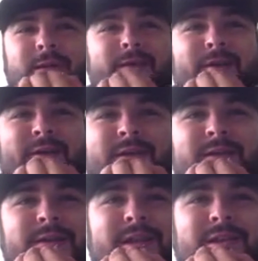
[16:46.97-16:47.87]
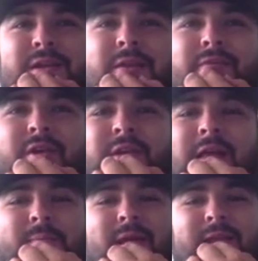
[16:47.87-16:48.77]
And you never know. Now
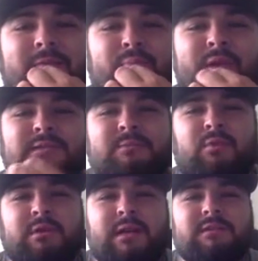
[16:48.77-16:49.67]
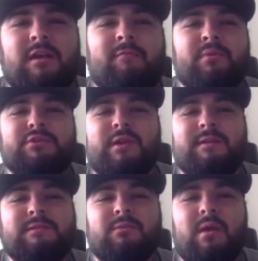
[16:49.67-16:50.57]
they might give Puig some more days off, put
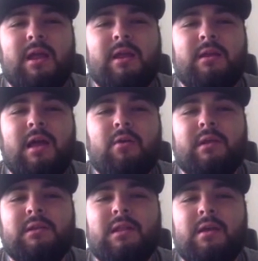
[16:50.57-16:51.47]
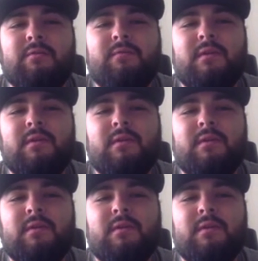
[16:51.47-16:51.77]
Trace in right, Howie in left.